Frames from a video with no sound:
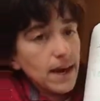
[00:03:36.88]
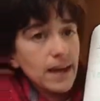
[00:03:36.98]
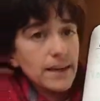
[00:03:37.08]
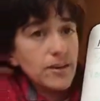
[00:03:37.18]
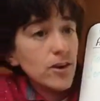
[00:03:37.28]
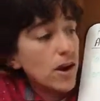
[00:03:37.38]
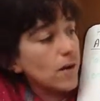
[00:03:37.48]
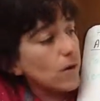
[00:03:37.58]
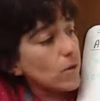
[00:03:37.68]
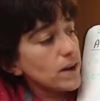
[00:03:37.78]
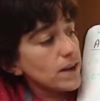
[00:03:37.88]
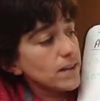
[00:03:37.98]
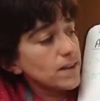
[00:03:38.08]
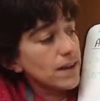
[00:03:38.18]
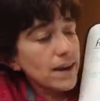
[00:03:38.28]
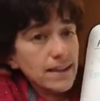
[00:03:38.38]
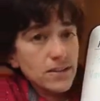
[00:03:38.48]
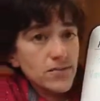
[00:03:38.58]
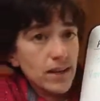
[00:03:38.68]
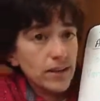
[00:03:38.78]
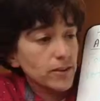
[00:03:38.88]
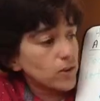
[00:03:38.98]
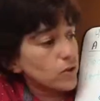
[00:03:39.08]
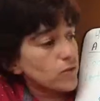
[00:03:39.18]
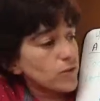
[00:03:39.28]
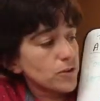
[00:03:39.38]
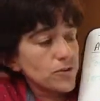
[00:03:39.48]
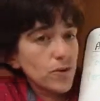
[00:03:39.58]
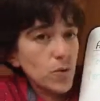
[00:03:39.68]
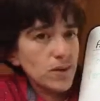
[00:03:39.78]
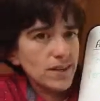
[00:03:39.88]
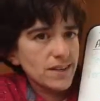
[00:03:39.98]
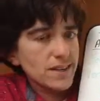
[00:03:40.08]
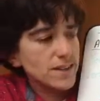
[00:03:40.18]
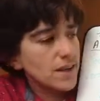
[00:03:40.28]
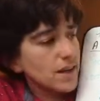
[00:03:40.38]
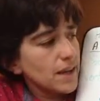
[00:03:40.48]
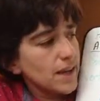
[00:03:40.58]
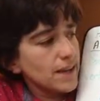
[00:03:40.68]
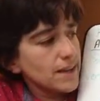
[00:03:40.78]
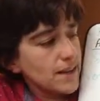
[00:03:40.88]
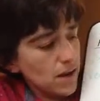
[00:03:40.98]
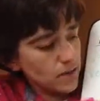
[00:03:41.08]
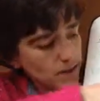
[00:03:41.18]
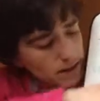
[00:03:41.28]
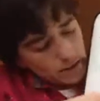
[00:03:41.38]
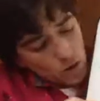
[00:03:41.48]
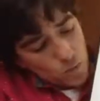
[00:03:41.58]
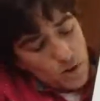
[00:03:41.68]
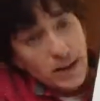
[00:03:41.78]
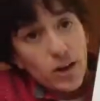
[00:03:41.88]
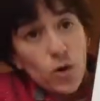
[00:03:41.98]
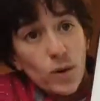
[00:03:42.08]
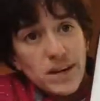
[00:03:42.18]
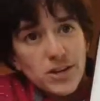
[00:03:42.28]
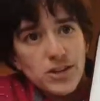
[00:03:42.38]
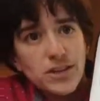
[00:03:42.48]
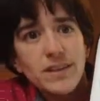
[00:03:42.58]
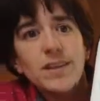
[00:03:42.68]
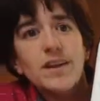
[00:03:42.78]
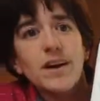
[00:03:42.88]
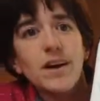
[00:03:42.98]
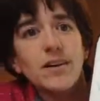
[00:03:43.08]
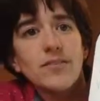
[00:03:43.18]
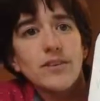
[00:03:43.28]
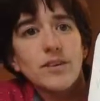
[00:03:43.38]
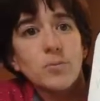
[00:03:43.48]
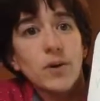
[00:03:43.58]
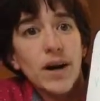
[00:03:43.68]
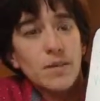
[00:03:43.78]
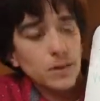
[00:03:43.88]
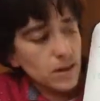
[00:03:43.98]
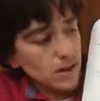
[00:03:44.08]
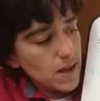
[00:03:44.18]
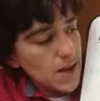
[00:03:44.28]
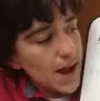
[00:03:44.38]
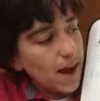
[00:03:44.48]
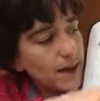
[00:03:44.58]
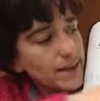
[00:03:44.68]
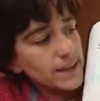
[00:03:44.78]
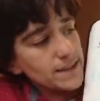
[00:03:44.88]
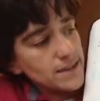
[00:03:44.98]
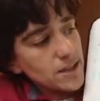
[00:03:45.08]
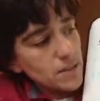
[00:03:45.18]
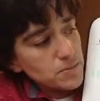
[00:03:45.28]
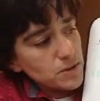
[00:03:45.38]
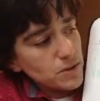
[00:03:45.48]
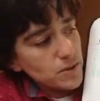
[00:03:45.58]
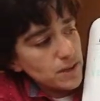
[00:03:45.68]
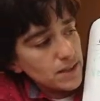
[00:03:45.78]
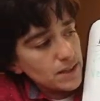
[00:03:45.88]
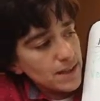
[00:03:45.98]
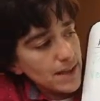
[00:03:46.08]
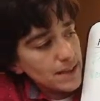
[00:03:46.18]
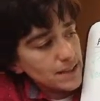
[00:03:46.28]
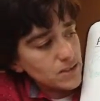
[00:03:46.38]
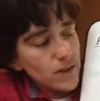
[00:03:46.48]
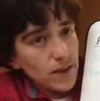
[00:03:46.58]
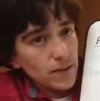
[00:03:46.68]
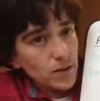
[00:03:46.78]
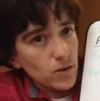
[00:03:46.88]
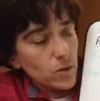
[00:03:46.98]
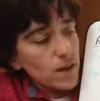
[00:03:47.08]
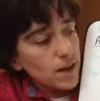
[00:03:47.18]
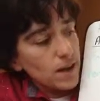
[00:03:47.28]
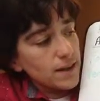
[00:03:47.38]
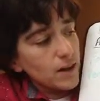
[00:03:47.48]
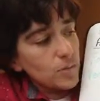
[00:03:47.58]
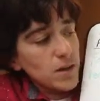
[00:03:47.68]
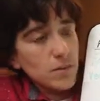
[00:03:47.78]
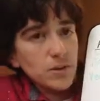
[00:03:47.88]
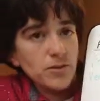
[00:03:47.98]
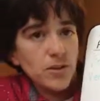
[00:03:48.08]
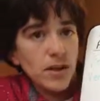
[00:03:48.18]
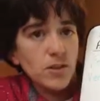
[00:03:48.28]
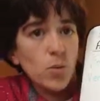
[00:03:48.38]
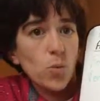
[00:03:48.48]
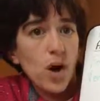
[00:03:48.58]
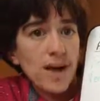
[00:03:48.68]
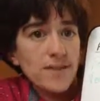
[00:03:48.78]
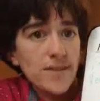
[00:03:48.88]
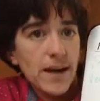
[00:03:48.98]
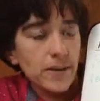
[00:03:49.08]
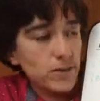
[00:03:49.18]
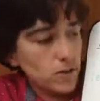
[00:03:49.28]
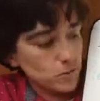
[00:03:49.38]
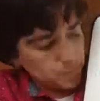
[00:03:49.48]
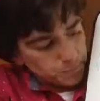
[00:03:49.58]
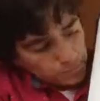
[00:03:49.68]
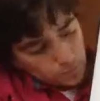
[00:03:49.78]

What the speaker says: I know the x value for the focus, and now that I know my equation of this parabola, I can substitute in the x value, and I'll be able to find the y value.